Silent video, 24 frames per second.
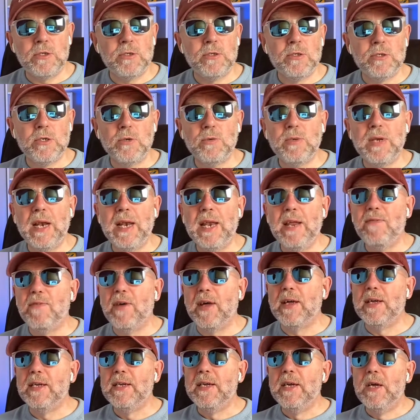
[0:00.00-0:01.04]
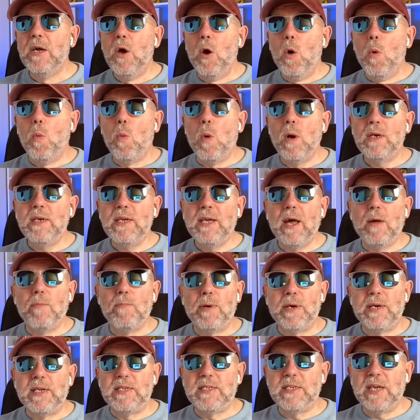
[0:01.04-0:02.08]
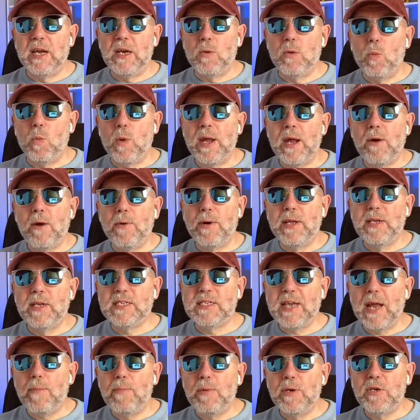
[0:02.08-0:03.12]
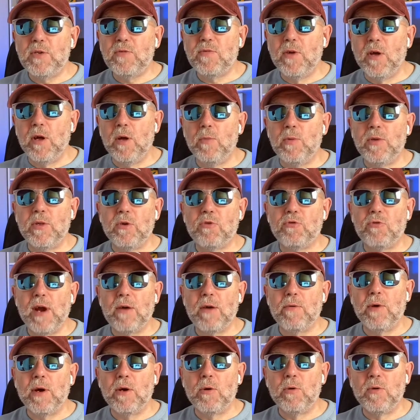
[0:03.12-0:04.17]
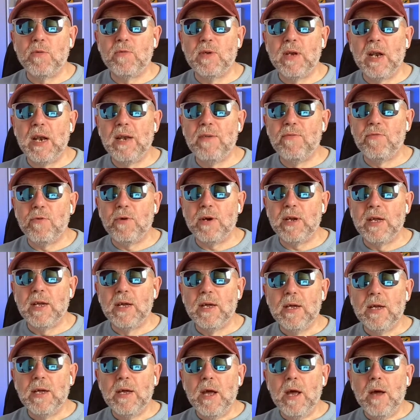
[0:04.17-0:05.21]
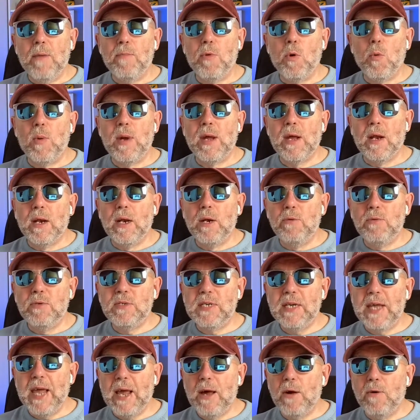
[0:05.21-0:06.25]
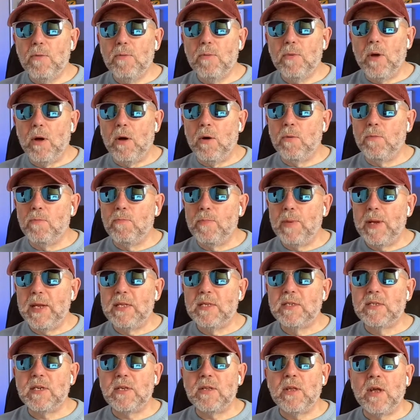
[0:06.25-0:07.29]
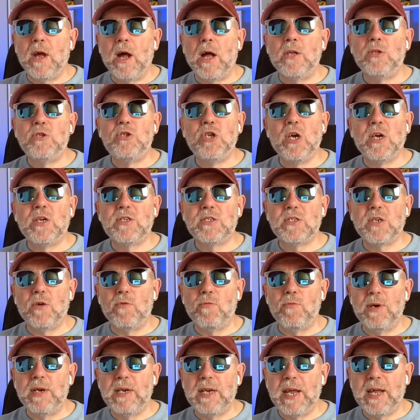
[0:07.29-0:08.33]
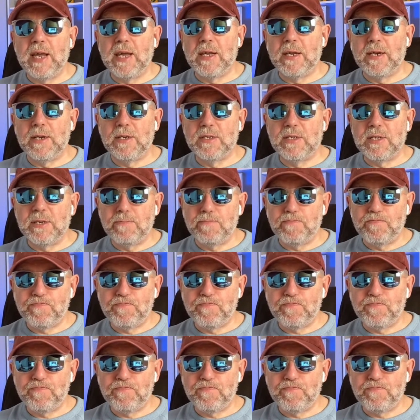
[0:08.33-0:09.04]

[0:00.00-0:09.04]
to deliver. One company said, "We are an established firm with a track record of delivery, but we are losing out on bids that are just ridiculous."